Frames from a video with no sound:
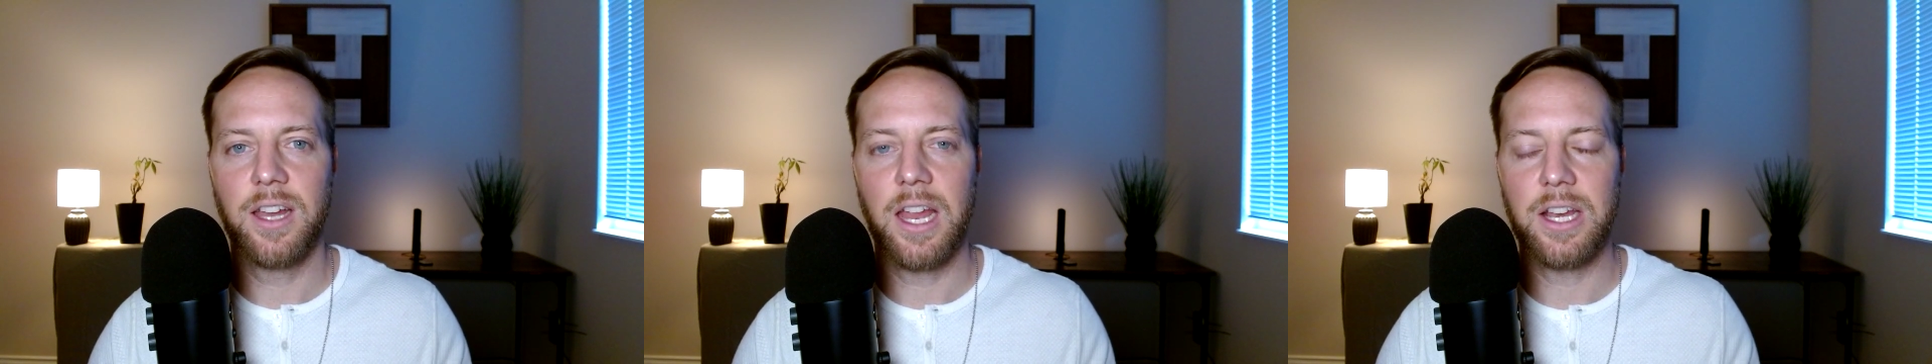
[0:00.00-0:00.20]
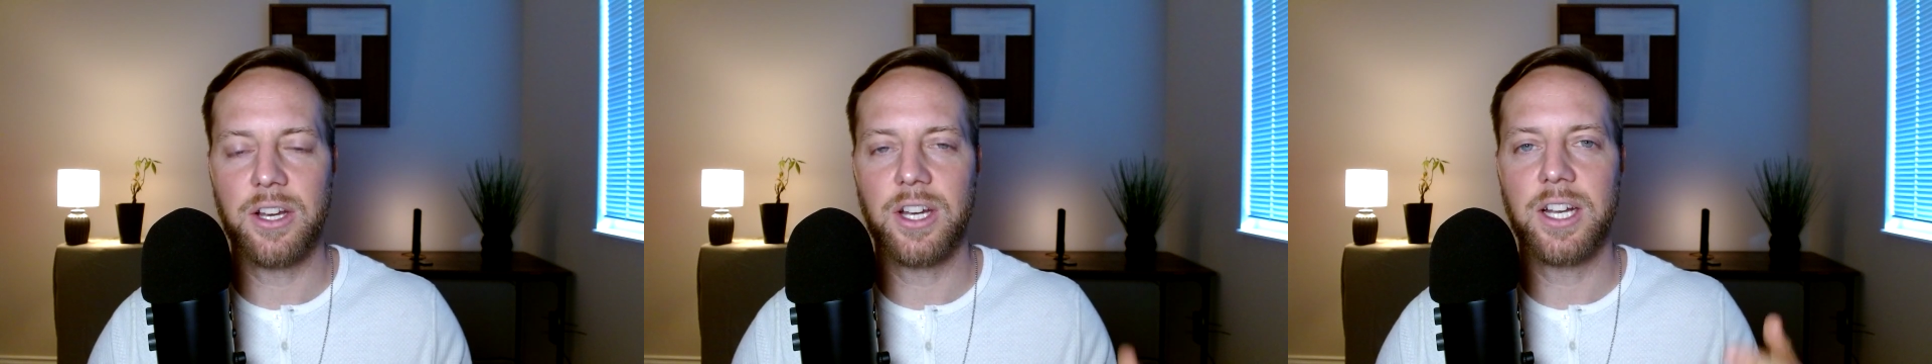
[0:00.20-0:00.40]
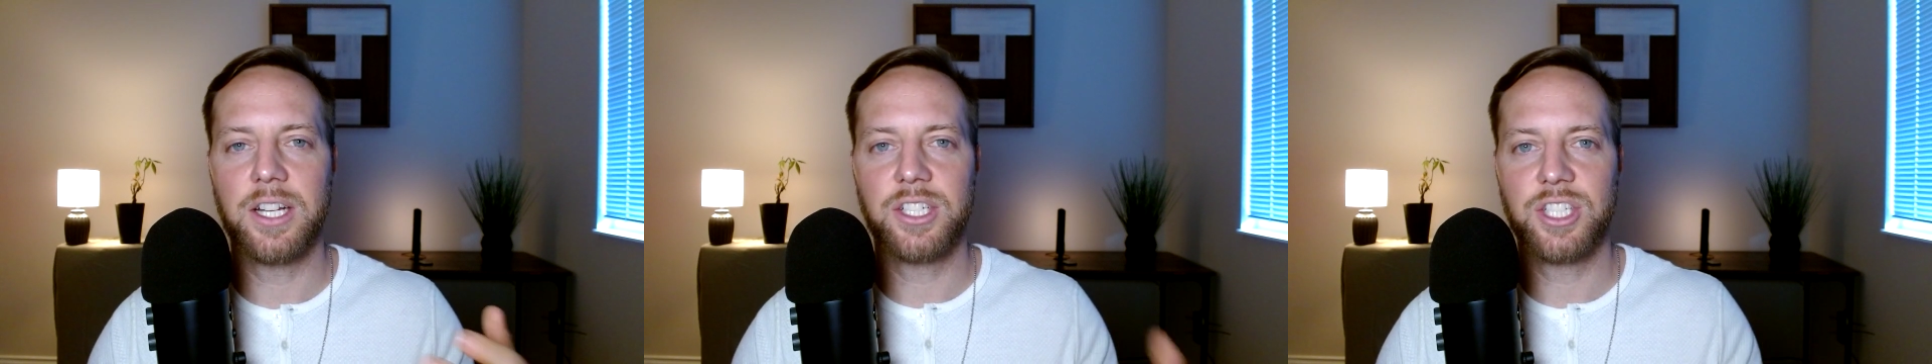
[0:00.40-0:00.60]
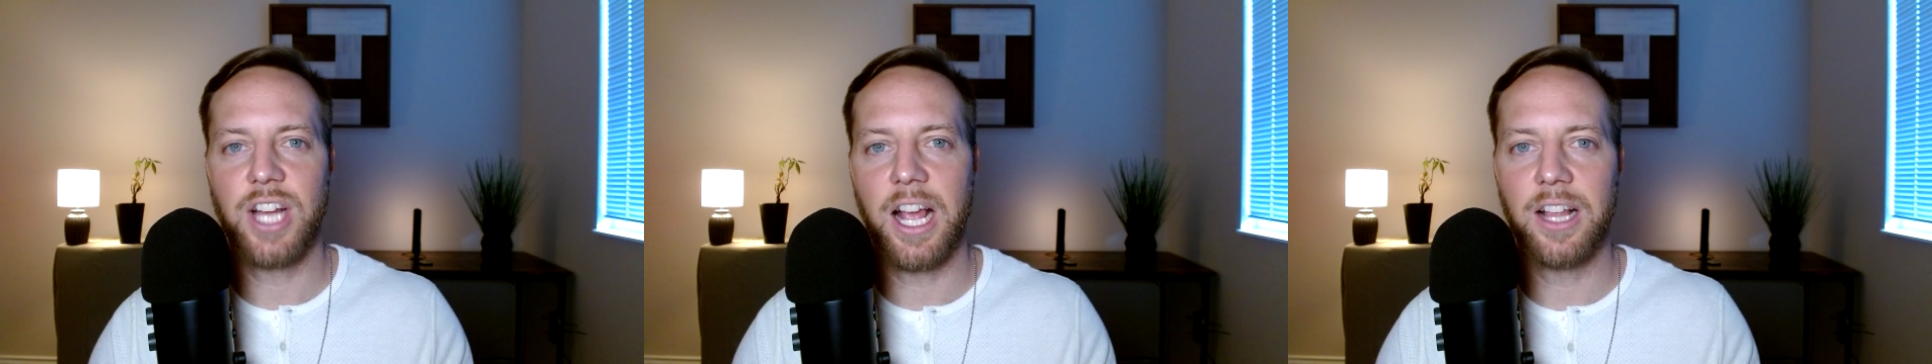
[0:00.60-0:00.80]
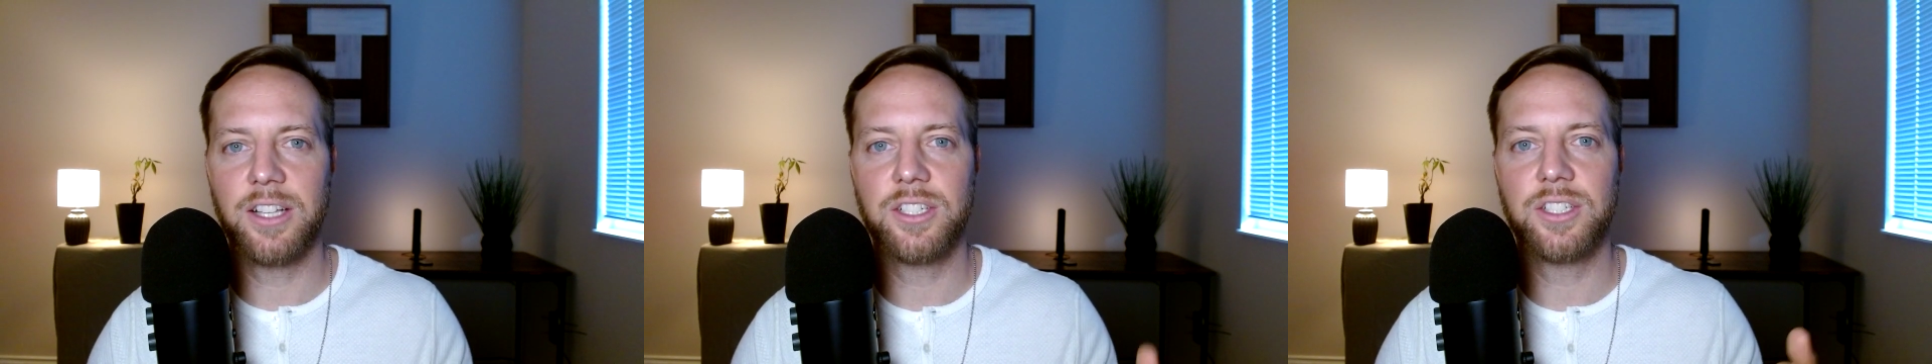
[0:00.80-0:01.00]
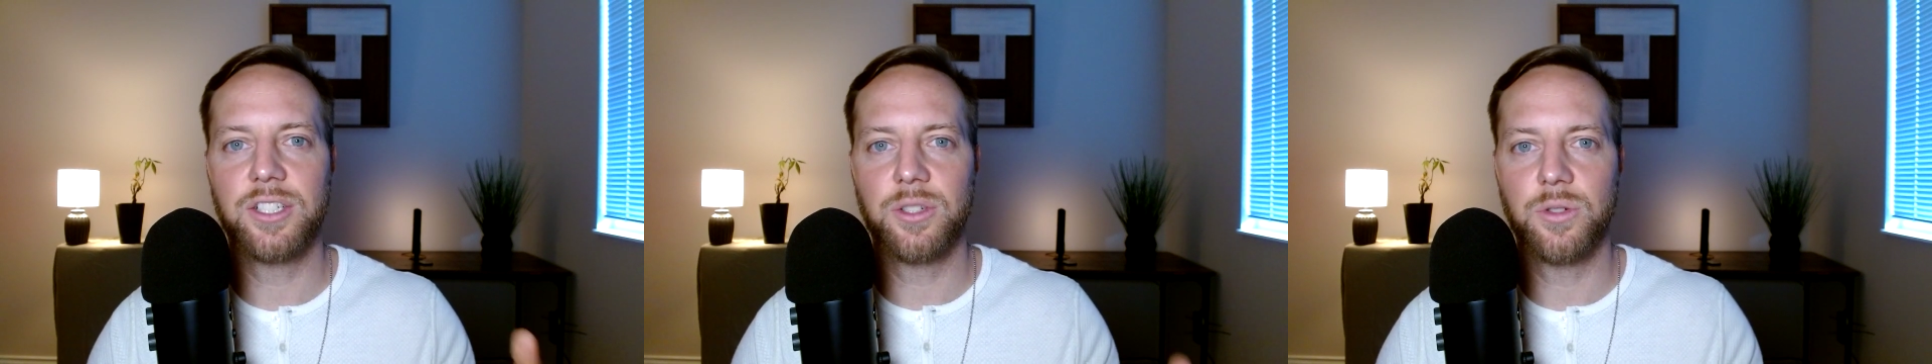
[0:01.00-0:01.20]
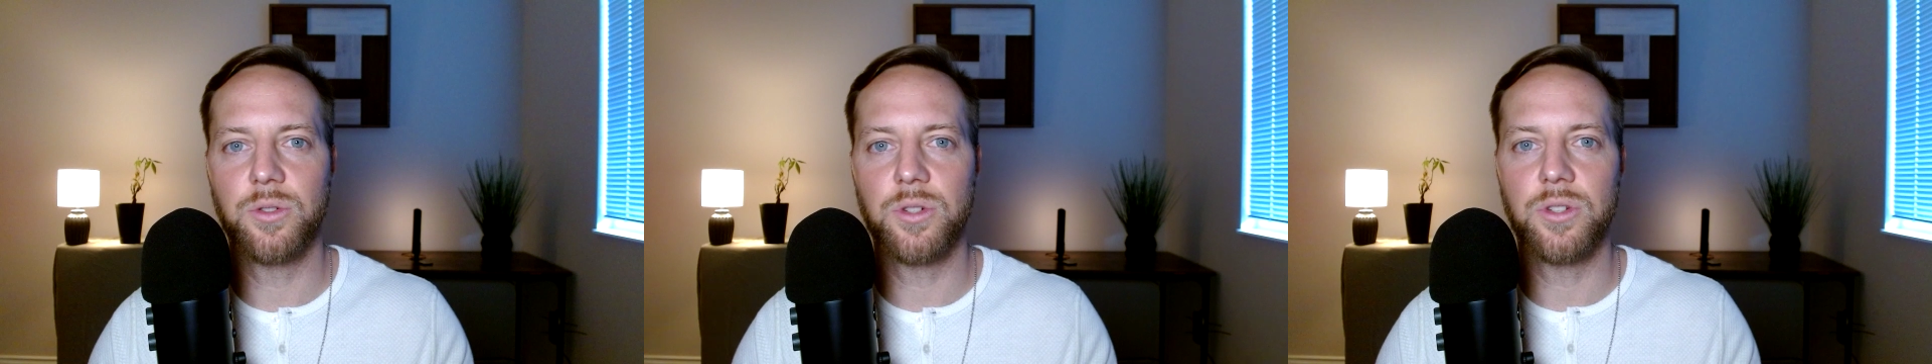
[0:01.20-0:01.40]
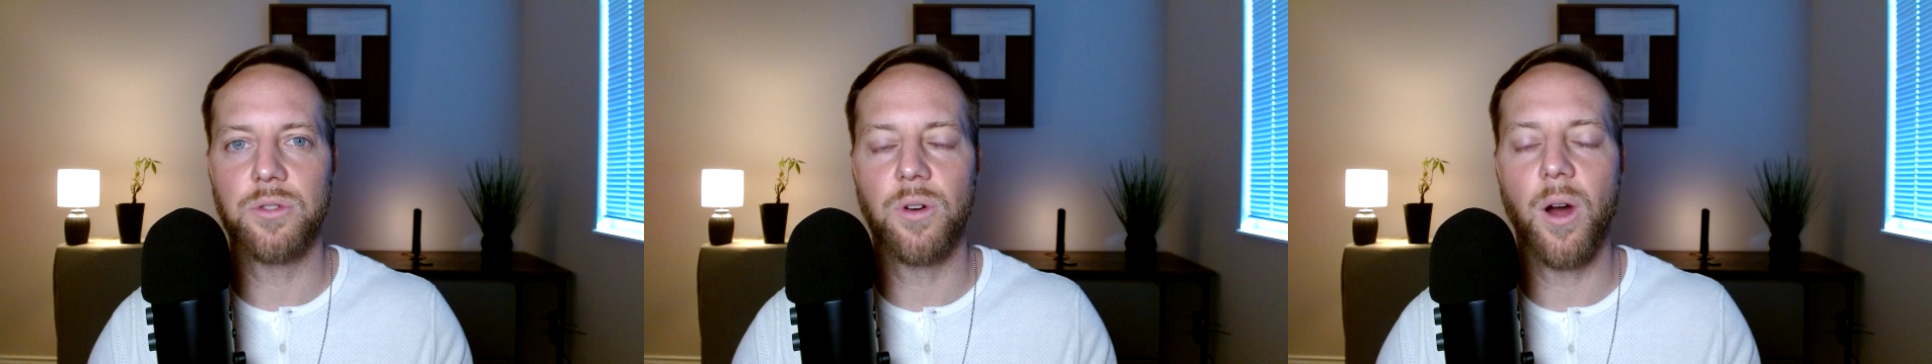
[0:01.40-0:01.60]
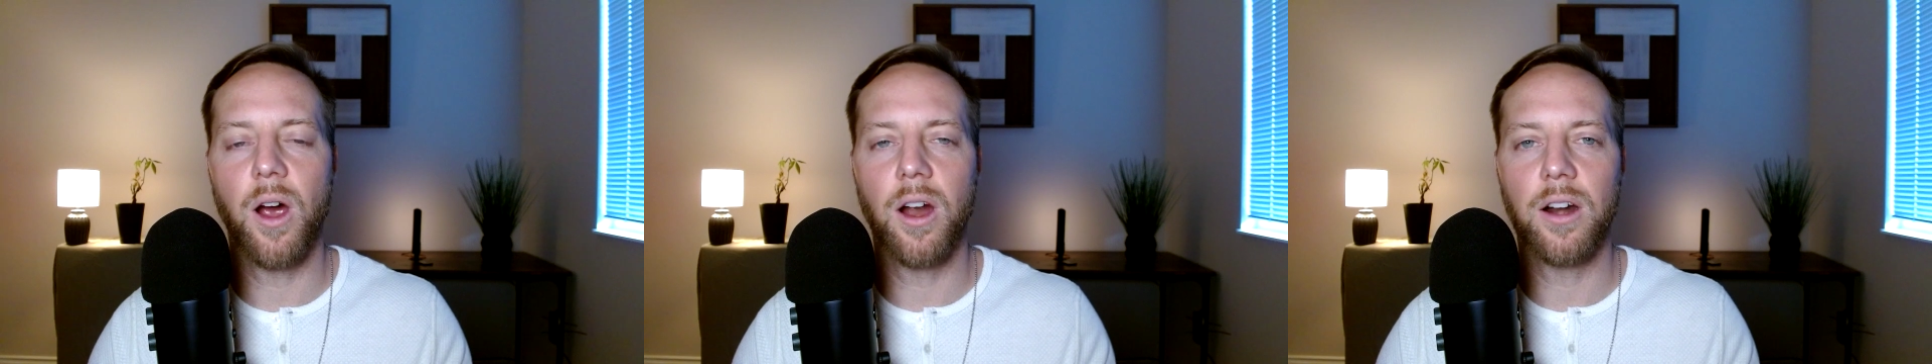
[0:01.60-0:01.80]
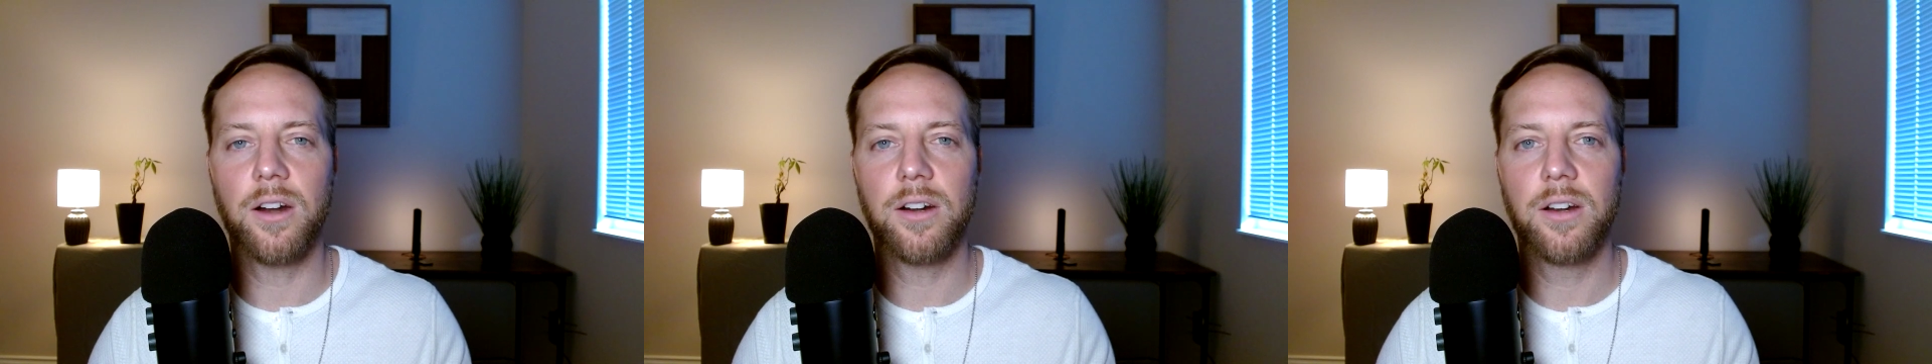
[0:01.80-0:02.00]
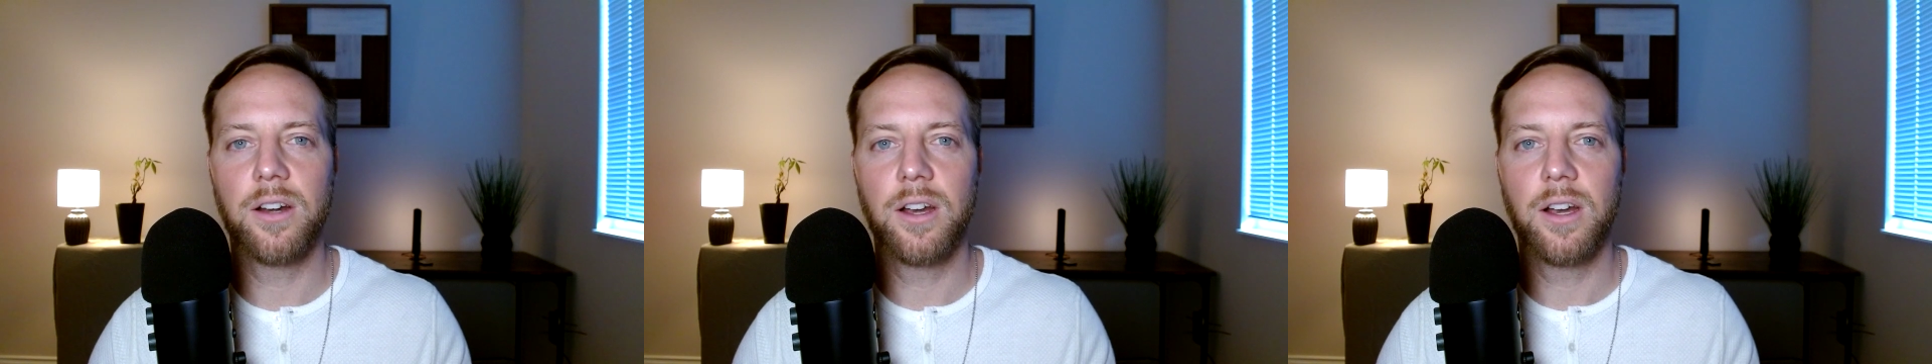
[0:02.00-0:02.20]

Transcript: And you're going to get challenged to who you are.